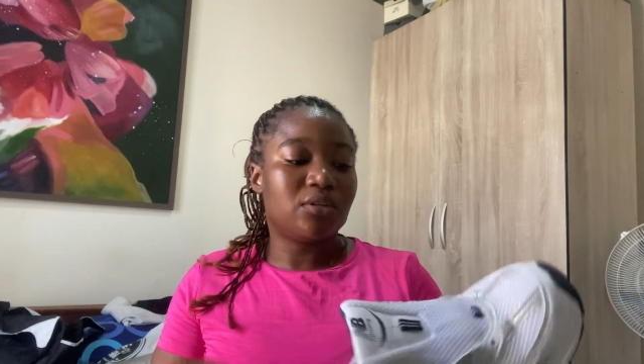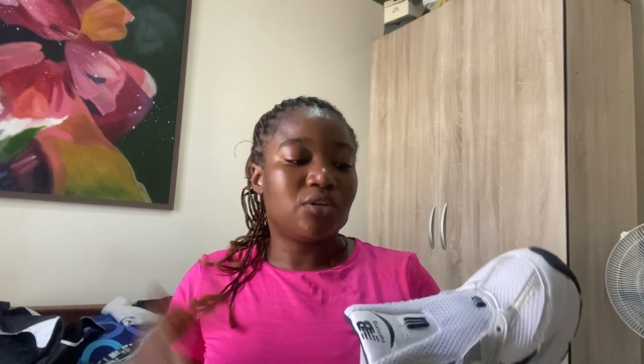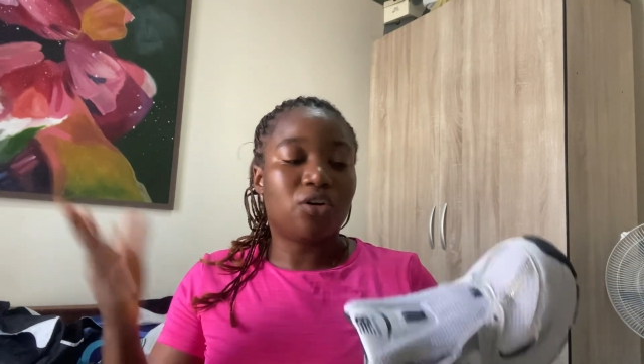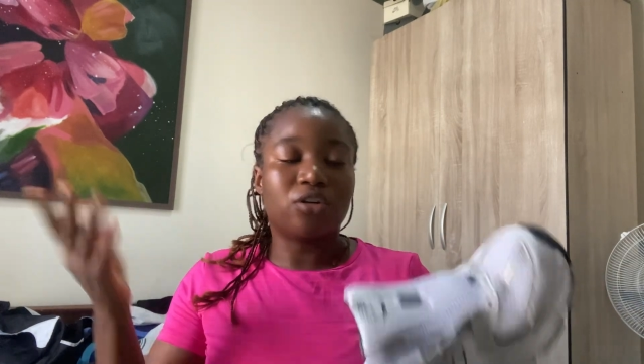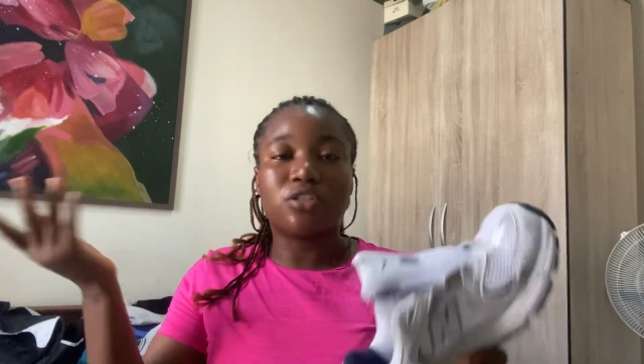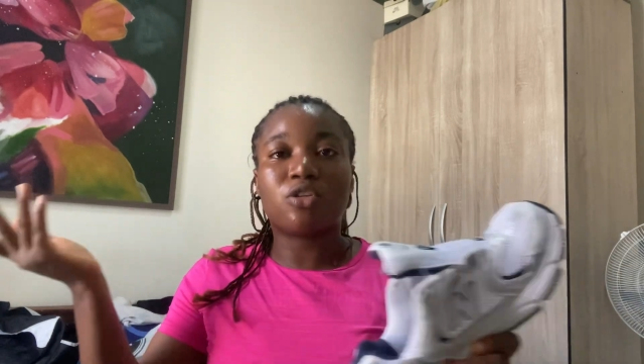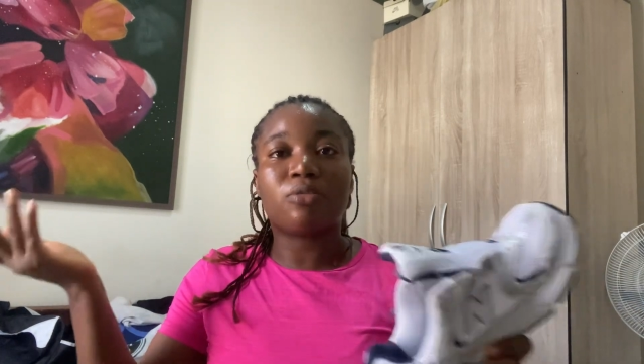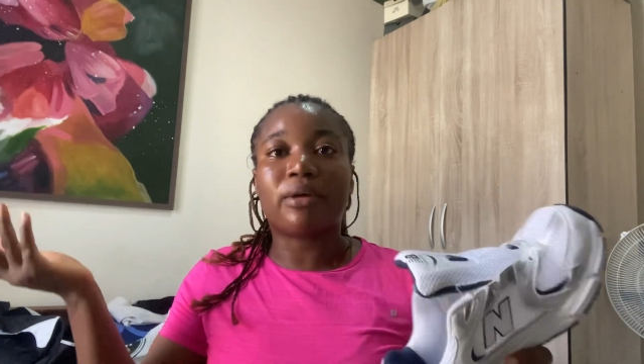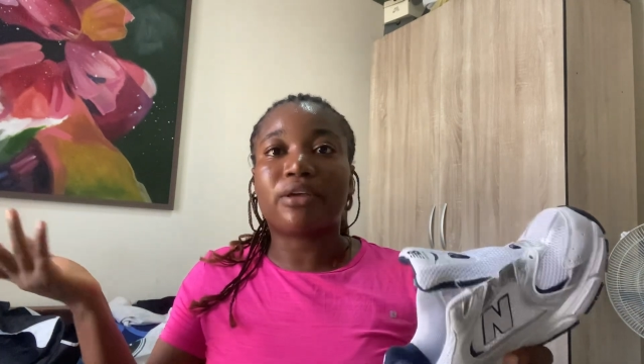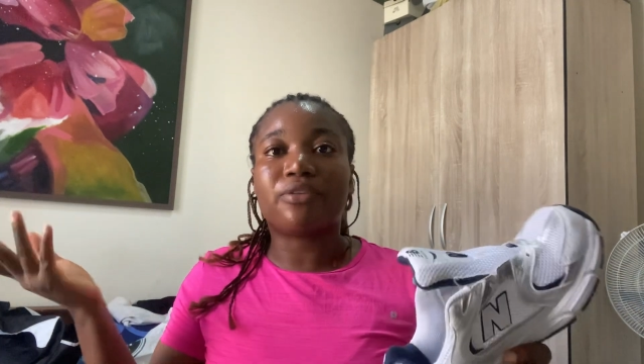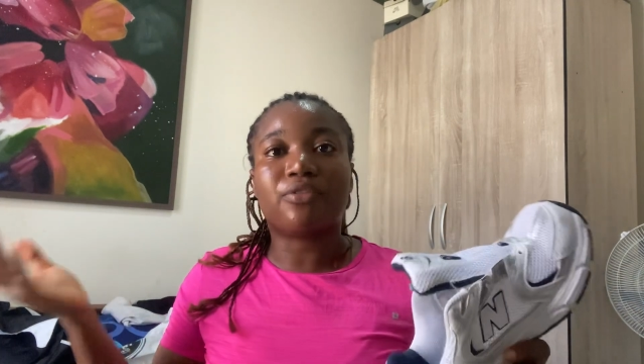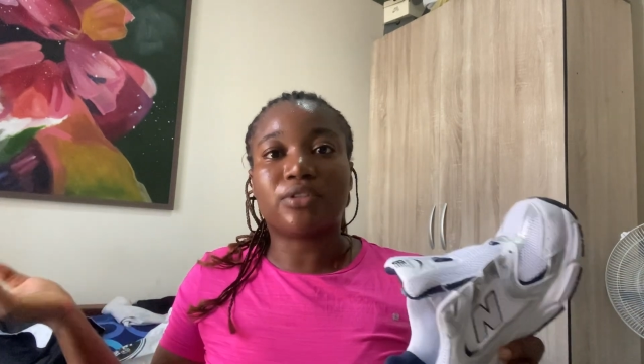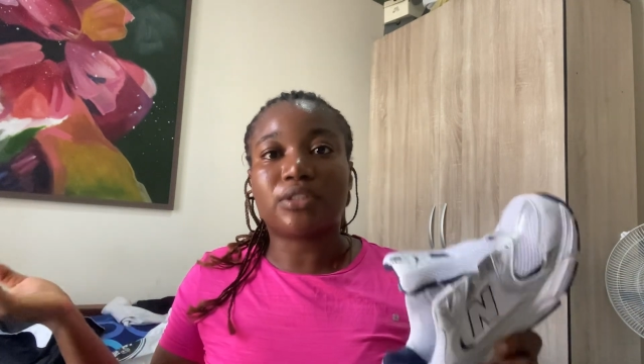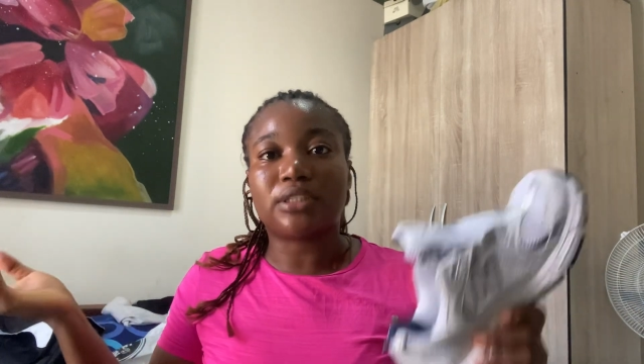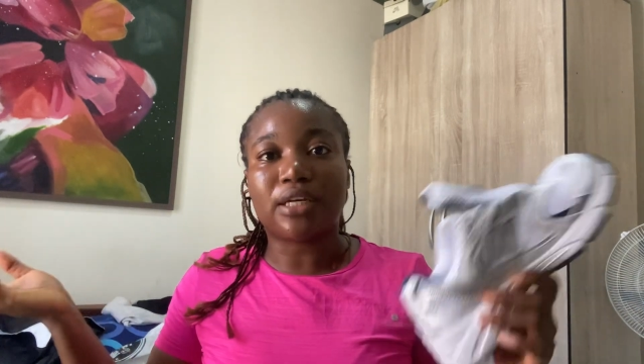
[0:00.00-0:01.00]
Well, it's not my
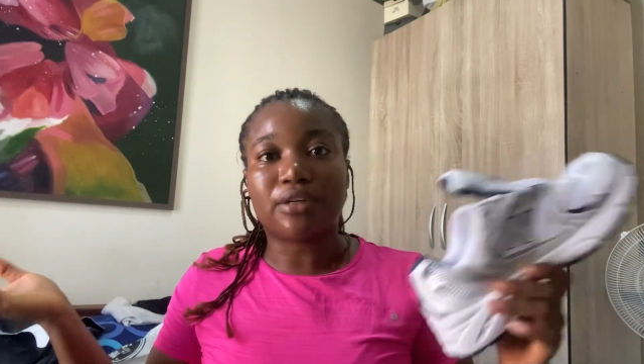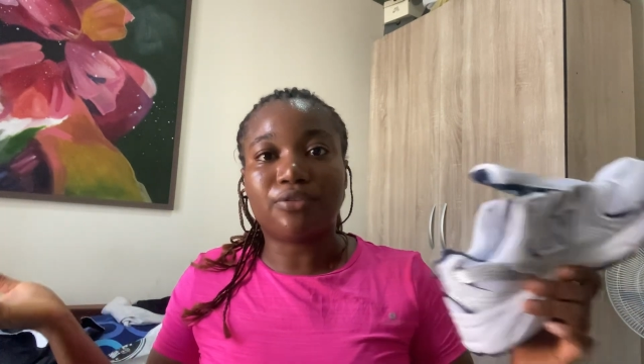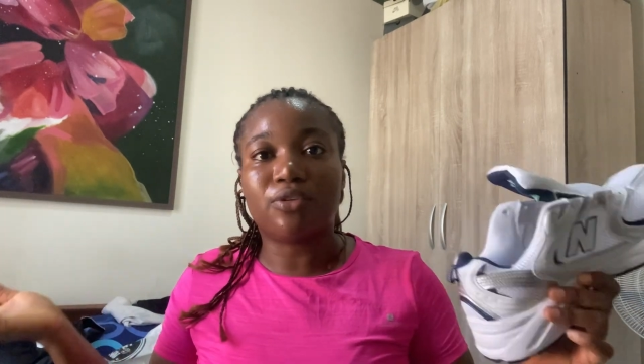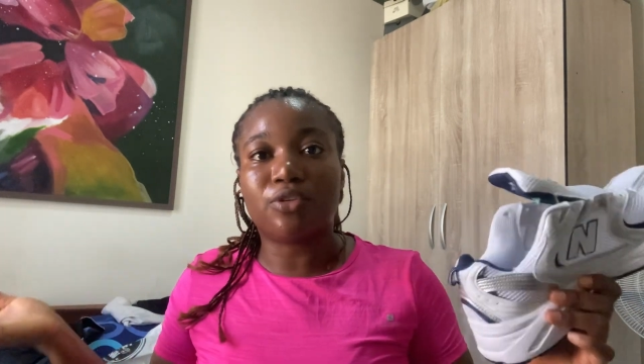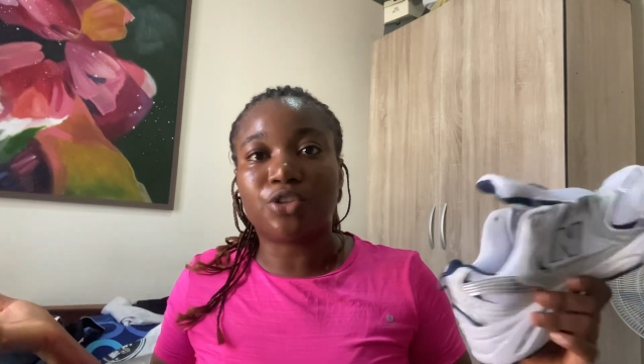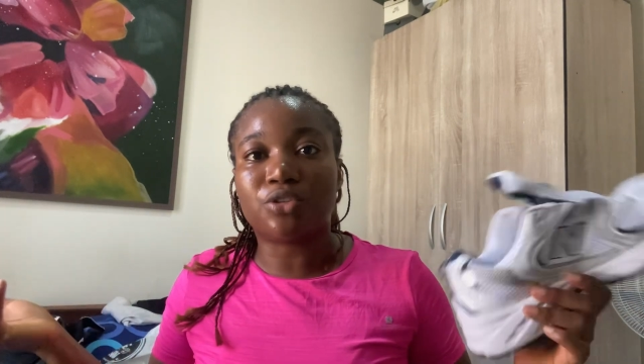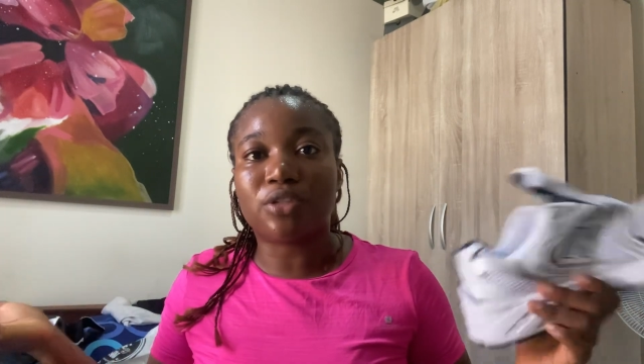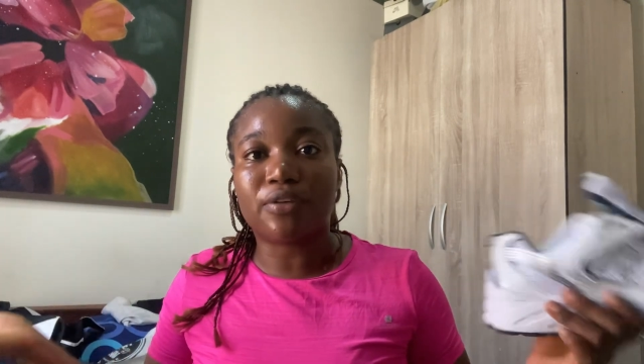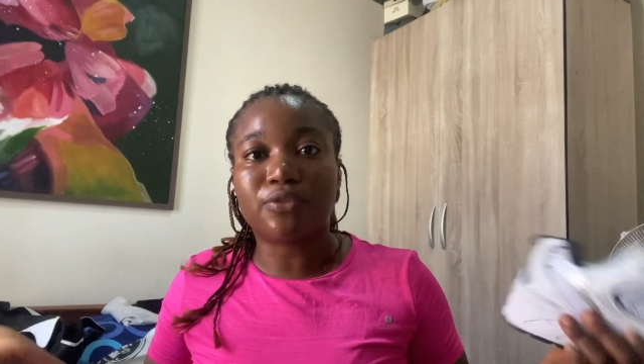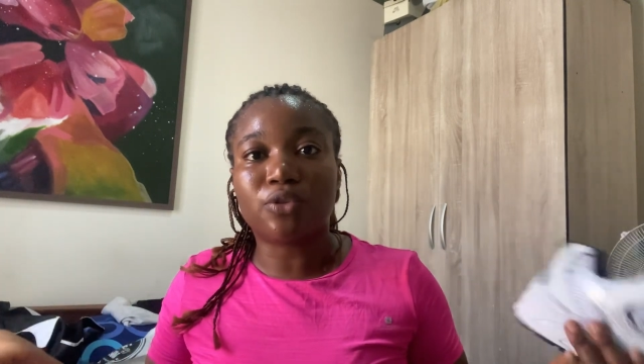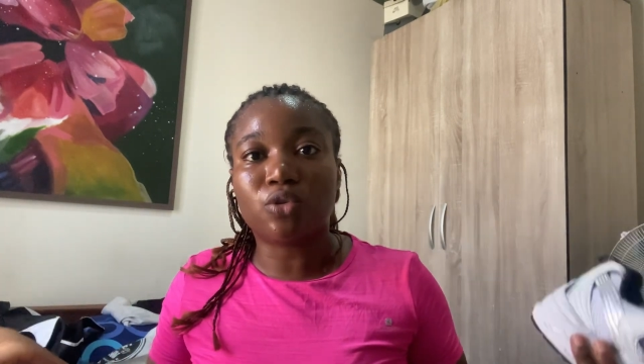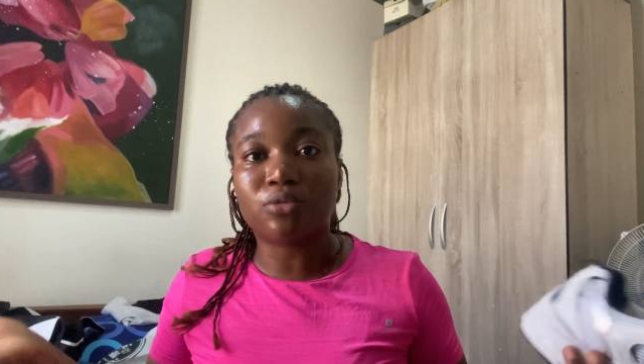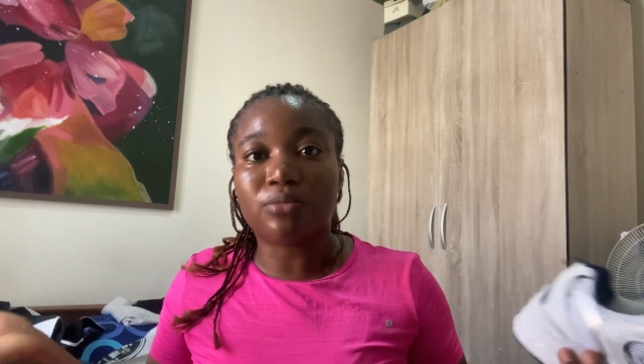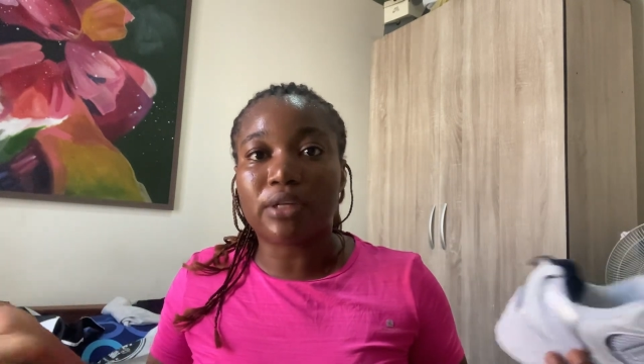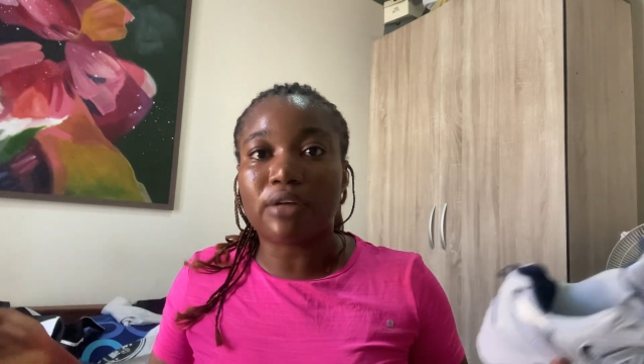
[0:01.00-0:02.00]
fault, it's her fault. Should have told me.